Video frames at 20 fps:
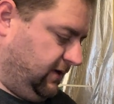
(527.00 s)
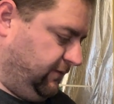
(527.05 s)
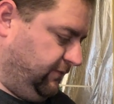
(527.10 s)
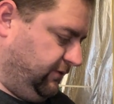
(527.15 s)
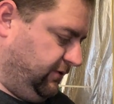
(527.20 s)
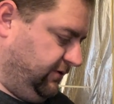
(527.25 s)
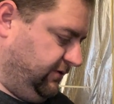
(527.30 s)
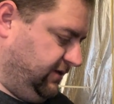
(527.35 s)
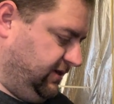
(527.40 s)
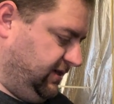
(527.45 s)

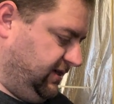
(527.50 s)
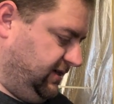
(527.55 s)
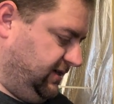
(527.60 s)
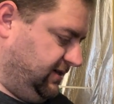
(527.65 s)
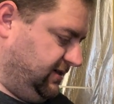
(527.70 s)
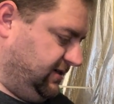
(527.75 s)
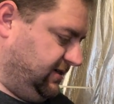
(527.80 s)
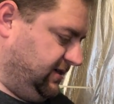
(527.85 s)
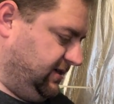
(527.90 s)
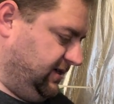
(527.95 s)
We'll go in
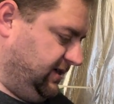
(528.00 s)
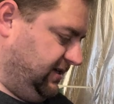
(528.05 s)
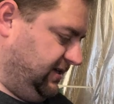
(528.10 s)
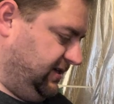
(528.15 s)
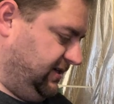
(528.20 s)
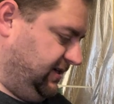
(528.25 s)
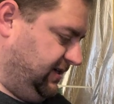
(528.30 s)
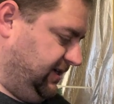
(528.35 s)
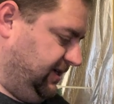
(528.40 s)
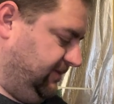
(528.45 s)
here
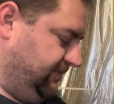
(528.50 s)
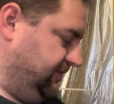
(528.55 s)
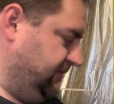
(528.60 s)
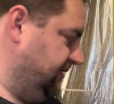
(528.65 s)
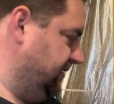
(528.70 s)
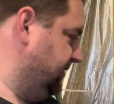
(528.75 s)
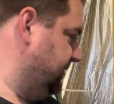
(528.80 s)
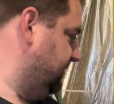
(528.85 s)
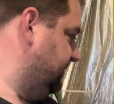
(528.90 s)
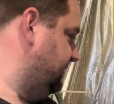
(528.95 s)
and name
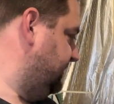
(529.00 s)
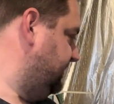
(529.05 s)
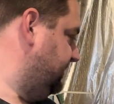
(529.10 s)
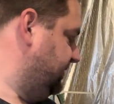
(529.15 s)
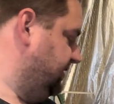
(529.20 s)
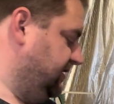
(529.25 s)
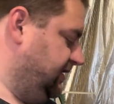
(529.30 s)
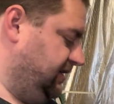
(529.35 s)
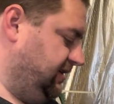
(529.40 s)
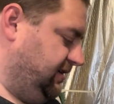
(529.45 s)
this
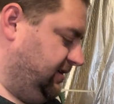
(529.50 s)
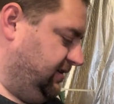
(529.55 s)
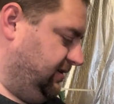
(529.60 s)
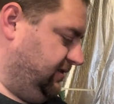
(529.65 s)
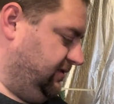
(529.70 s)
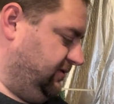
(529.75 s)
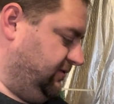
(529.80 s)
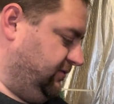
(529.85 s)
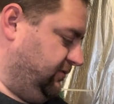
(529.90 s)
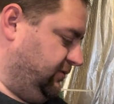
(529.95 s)

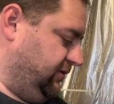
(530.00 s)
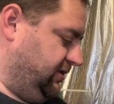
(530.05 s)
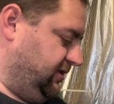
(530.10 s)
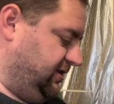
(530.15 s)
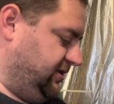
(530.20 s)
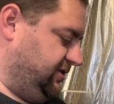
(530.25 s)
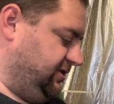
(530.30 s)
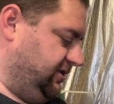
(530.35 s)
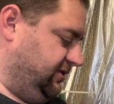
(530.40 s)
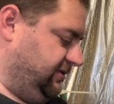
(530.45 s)

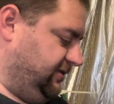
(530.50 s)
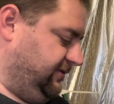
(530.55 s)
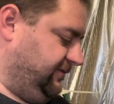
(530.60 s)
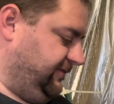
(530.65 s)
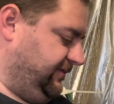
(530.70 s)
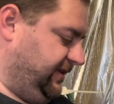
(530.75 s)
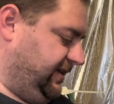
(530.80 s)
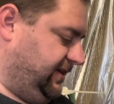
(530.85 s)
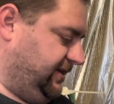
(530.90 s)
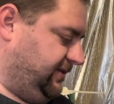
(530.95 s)
water shutoff
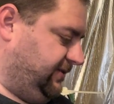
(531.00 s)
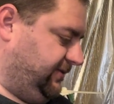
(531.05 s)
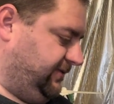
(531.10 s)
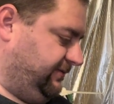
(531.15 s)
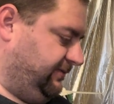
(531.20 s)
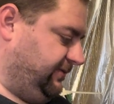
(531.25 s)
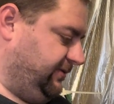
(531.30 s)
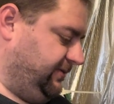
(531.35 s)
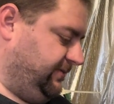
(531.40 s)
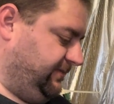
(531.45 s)

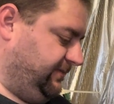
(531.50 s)
valve.